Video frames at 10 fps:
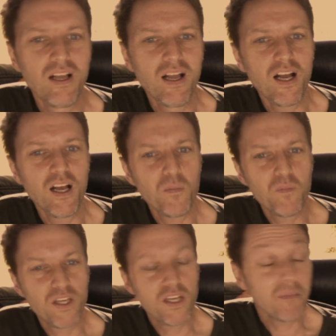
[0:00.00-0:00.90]

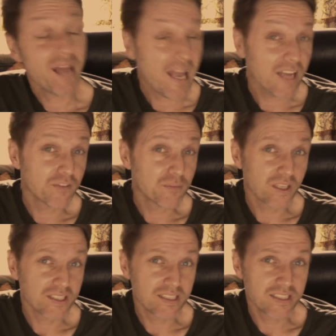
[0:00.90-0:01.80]
At number 8 from
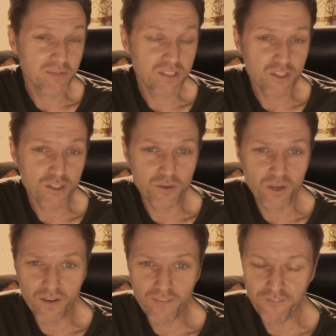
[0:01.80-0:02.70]
1972,
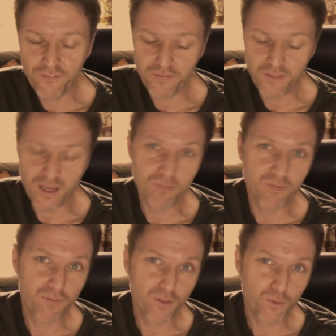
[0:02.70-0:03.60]
her fifth album,
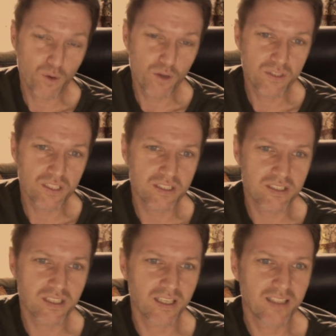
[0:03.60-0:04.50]
For the Roses.
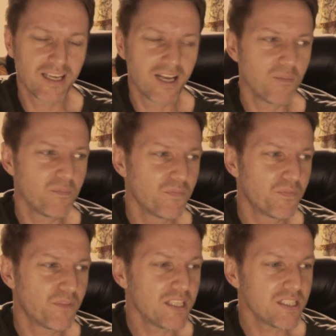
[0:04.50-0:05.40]

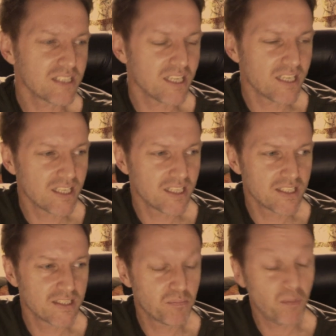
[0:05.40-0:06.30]
This
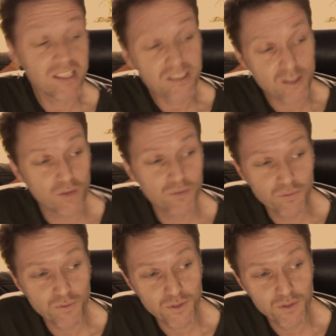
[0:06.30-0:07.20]
is best known
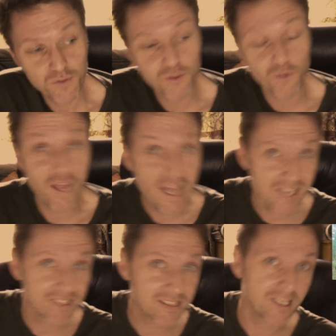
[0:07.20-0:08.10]
for the sort of
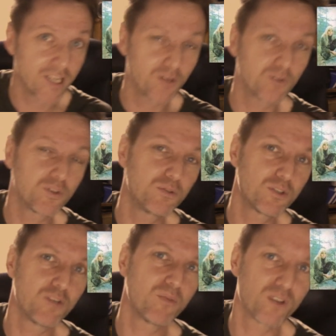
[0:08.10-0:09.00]
hit single, You
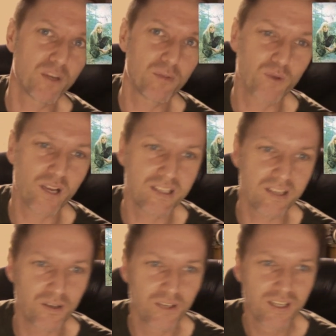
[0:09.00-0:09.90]
Turn Me On, I'm a
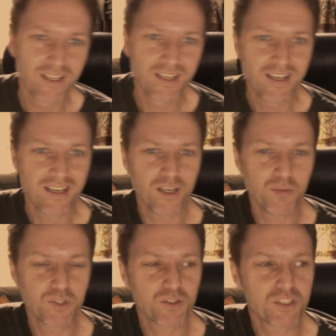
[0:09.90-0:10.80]
Radio,
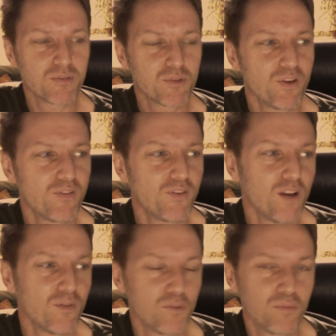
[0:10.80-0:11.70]
which got to number
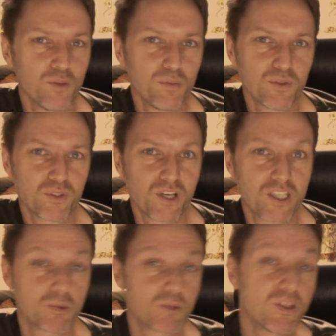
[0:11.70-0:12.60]
25 on the Billboard
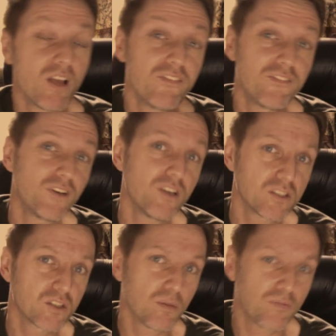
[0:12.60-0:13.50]
charts, which was her
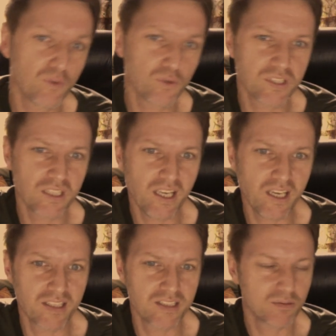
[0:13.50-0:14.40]
first top 40
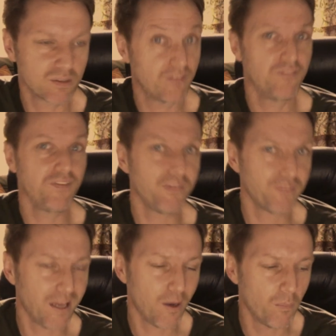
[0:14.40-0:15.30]
hit. This was her
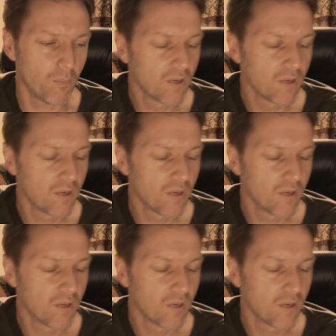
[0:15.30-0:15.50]
fifth album.